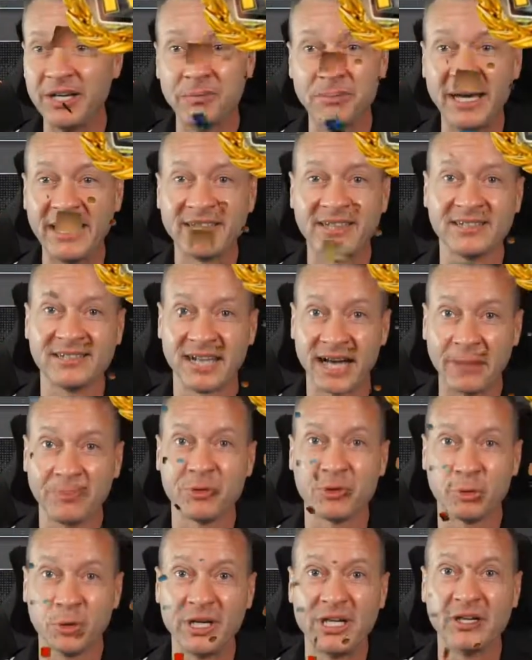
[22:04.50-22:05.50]
make the top
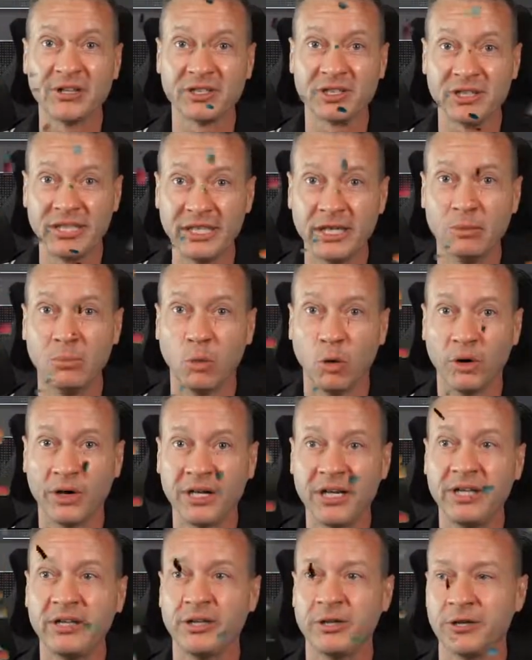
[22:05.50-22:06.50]
three on the leaderboard
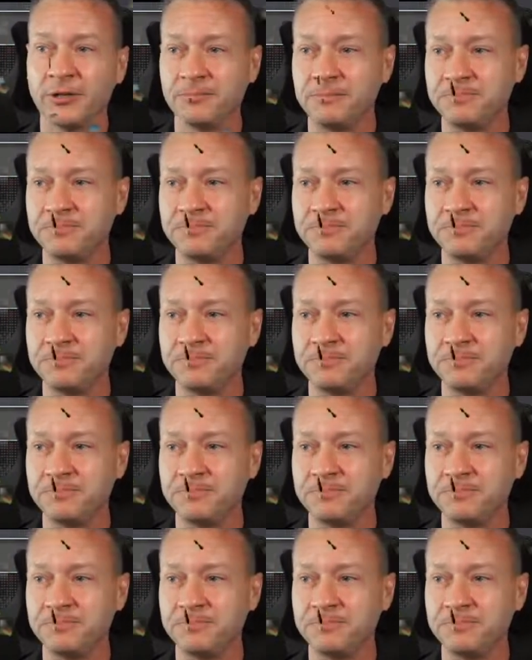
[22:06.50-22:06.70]
either.